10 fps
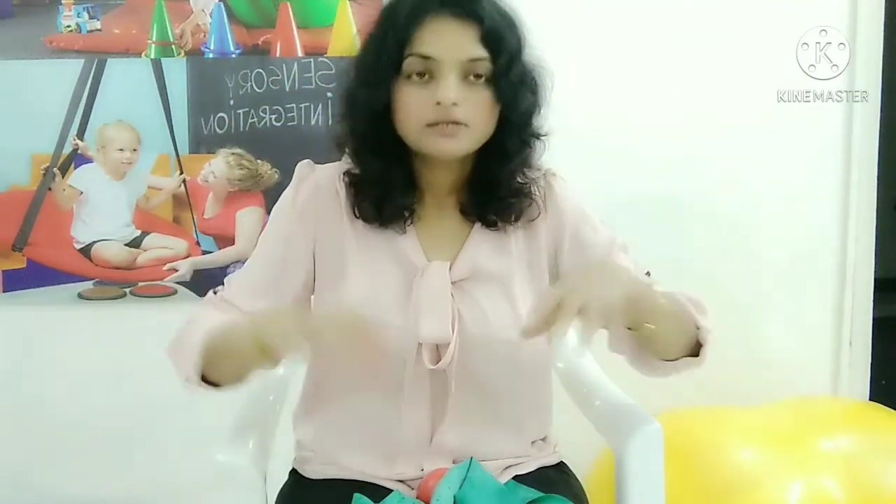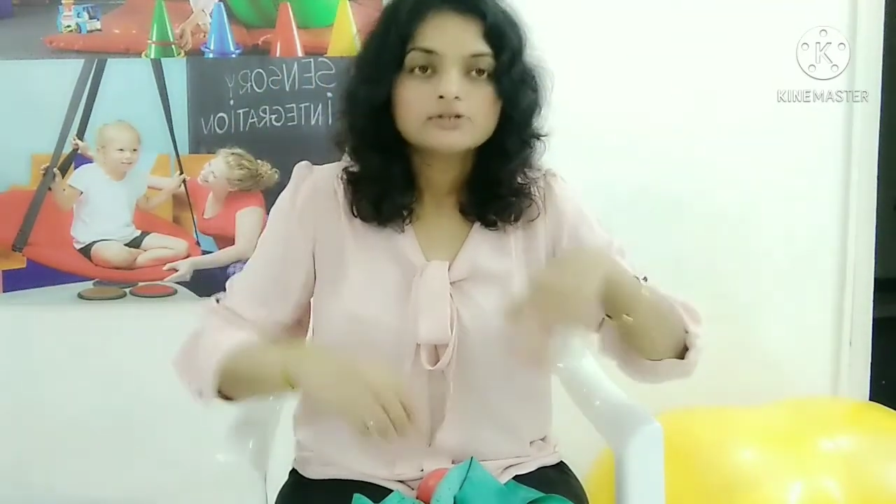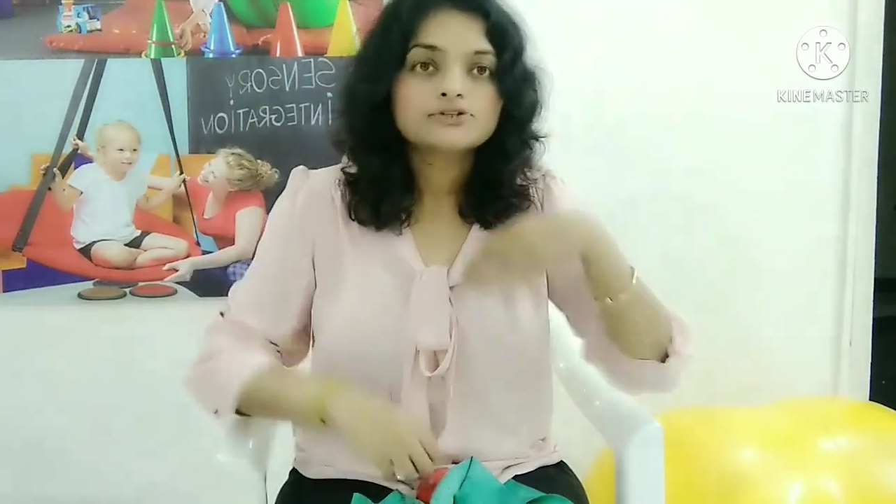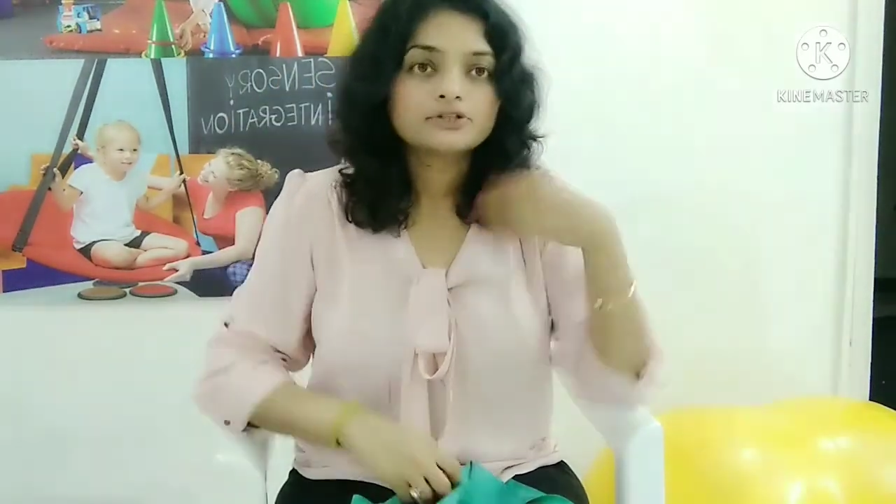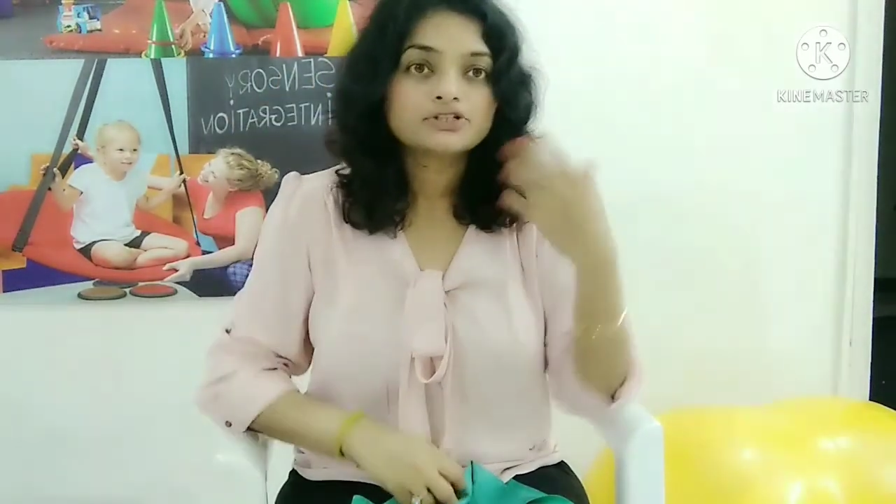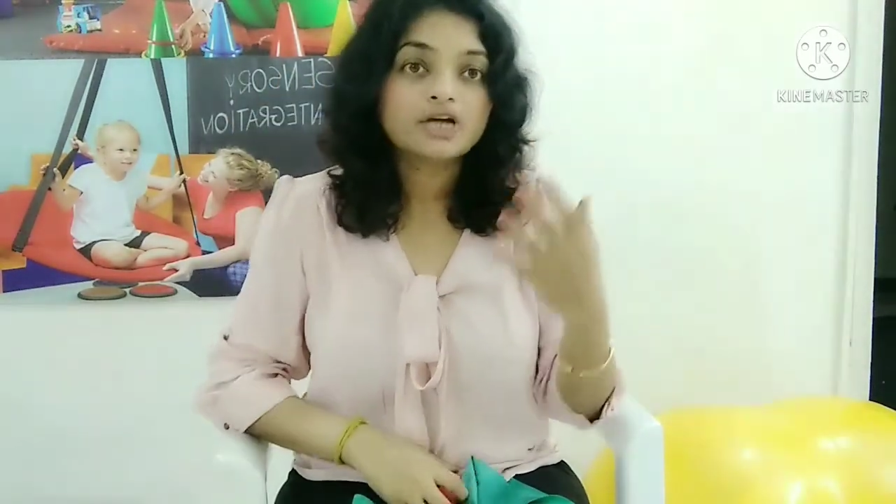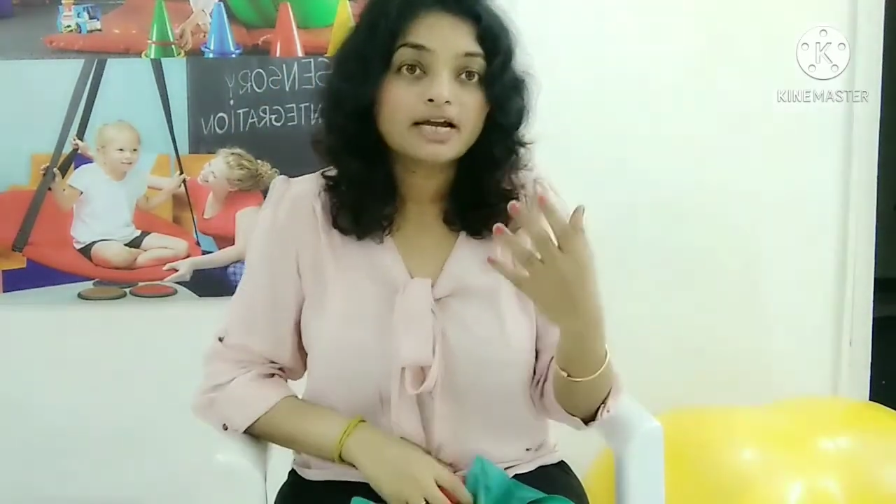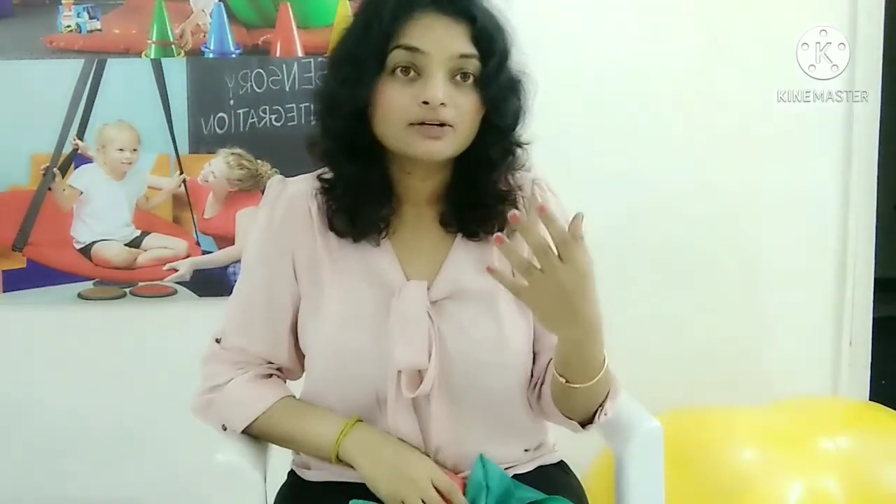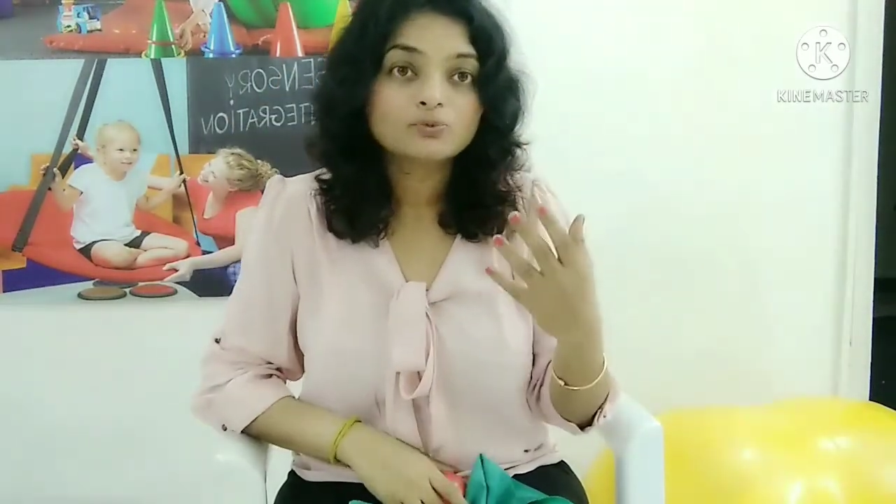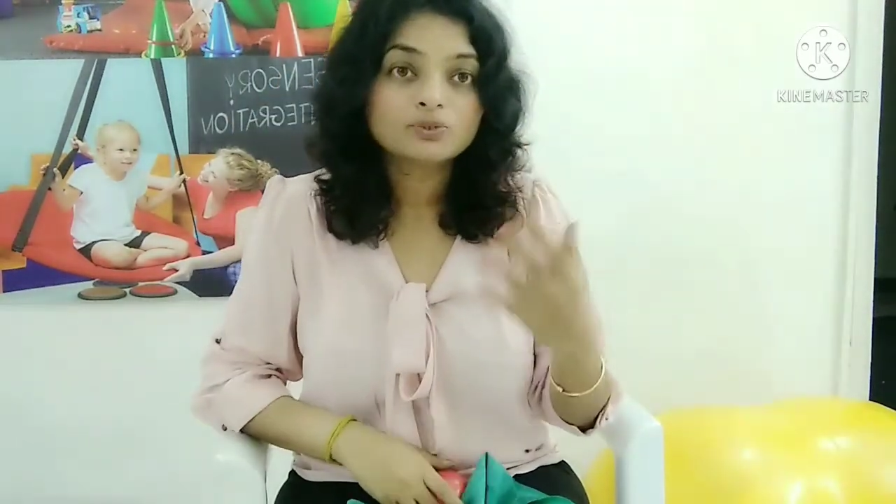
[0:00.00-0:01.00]
So the
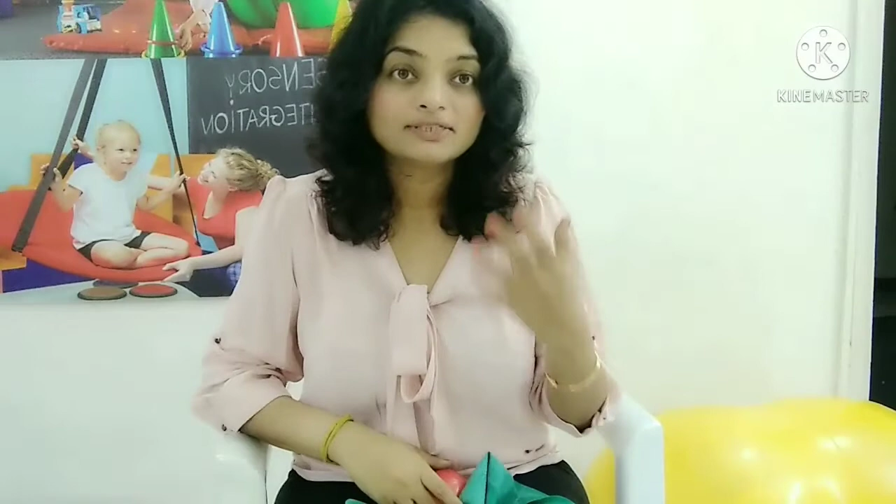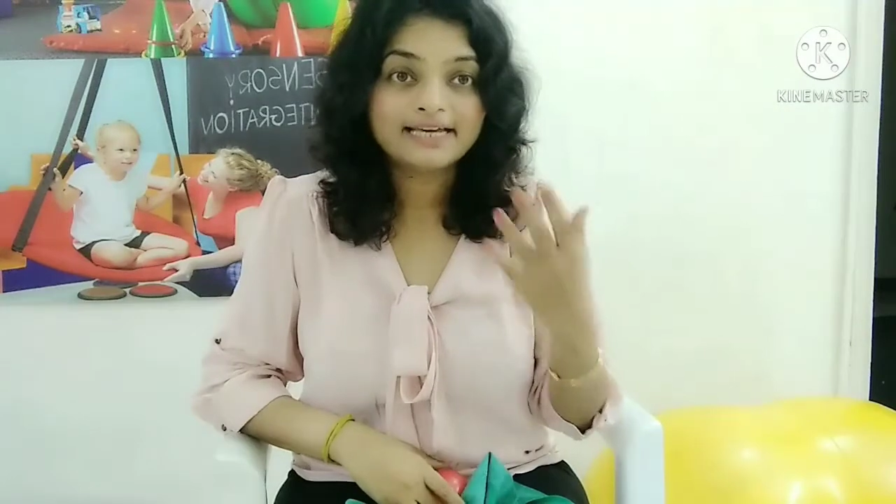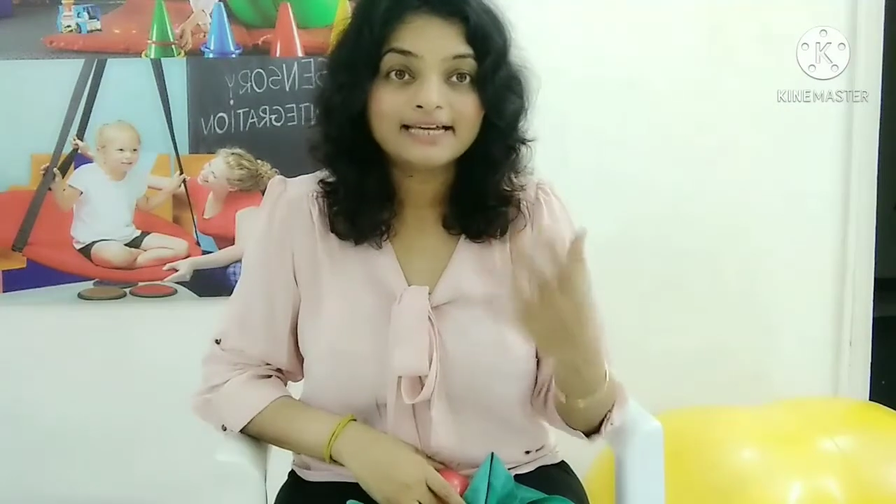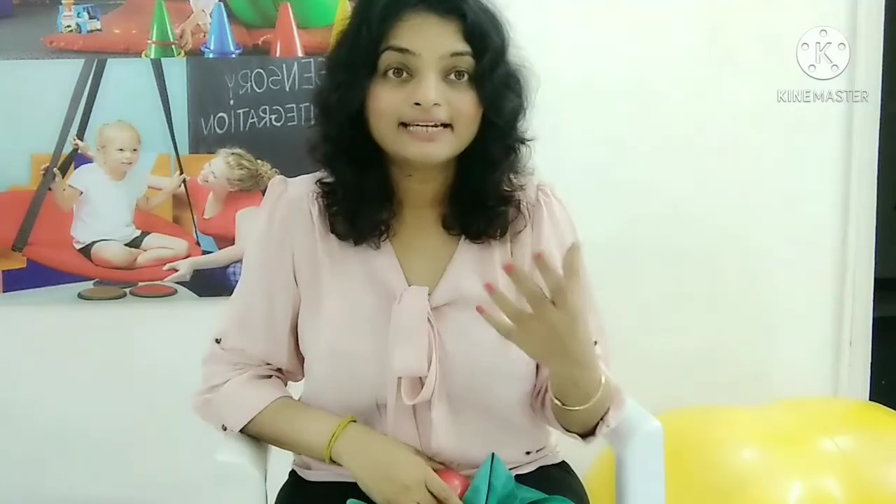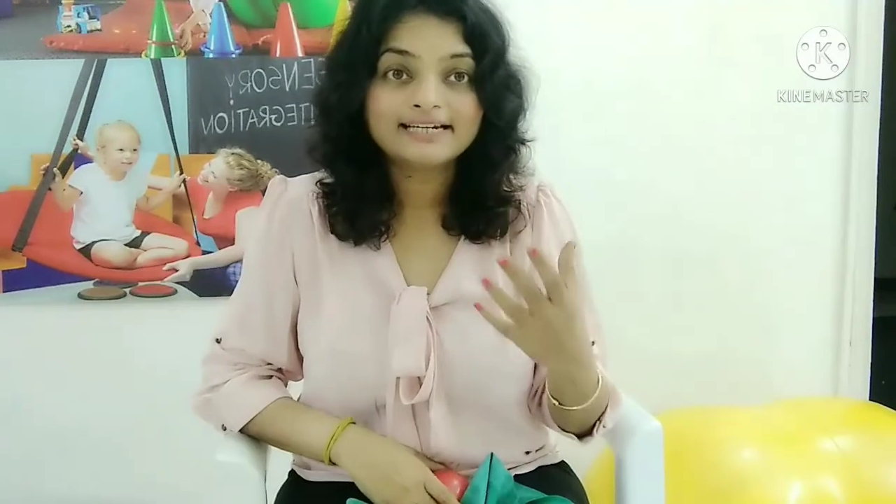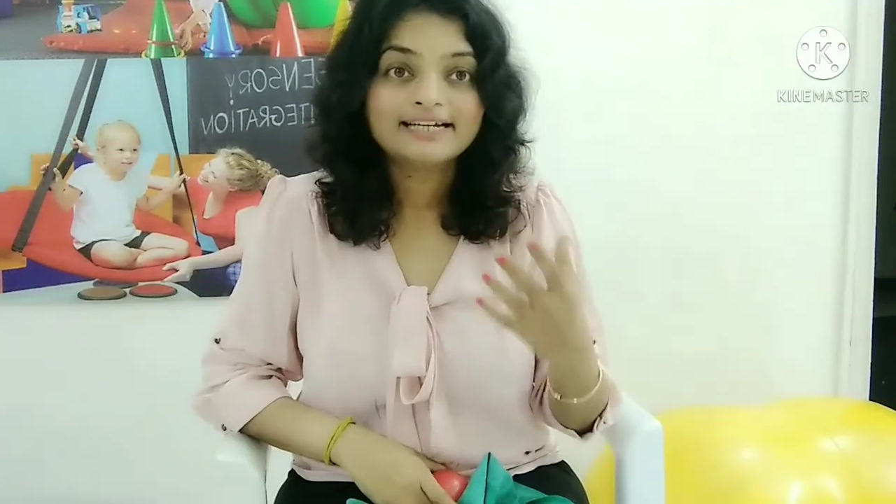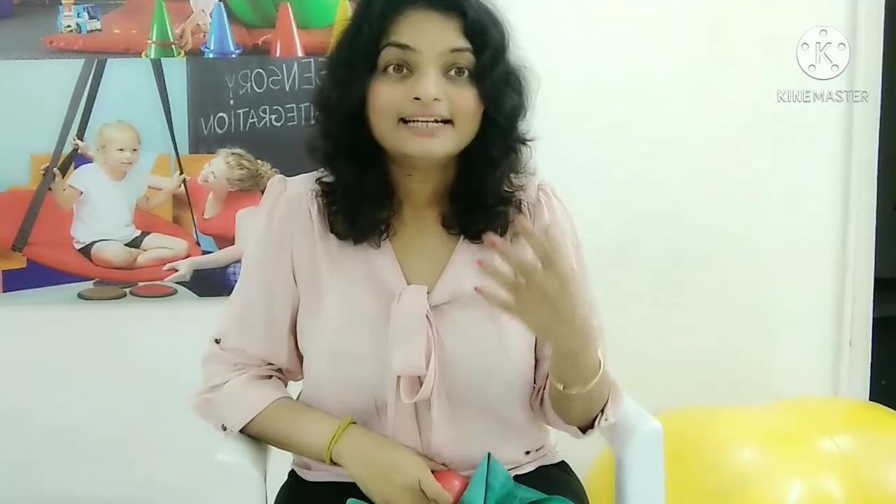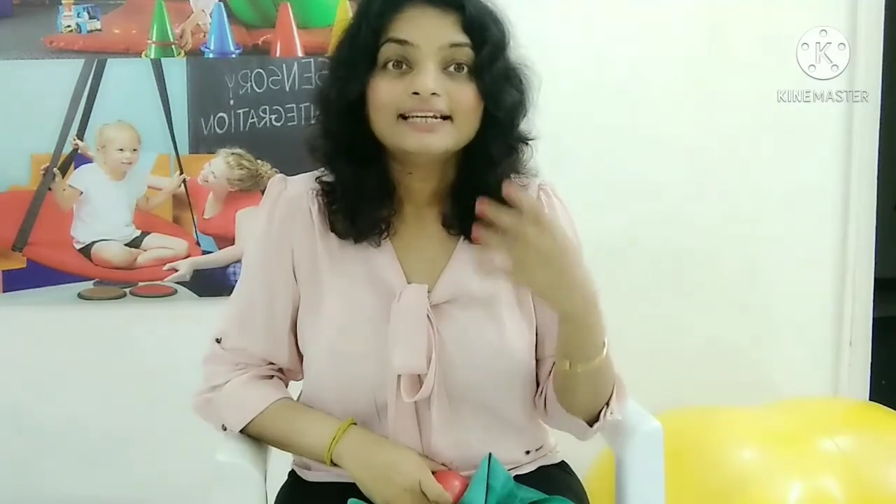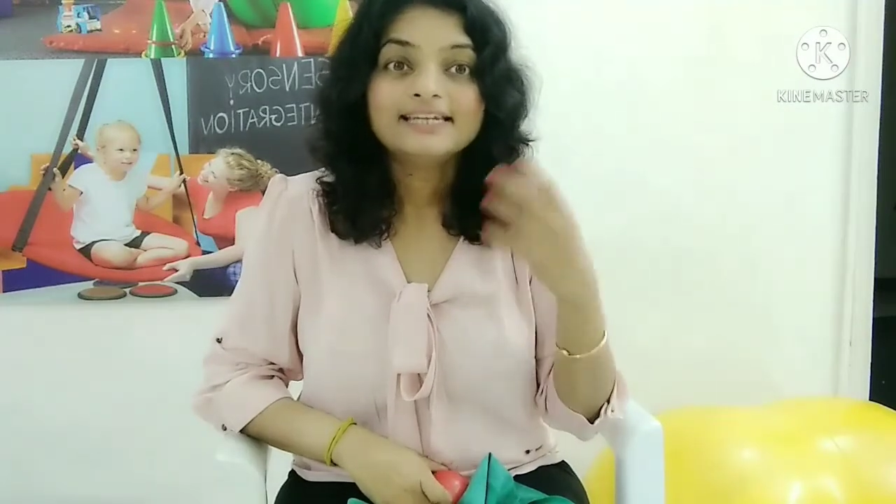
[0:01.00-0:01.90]
child would then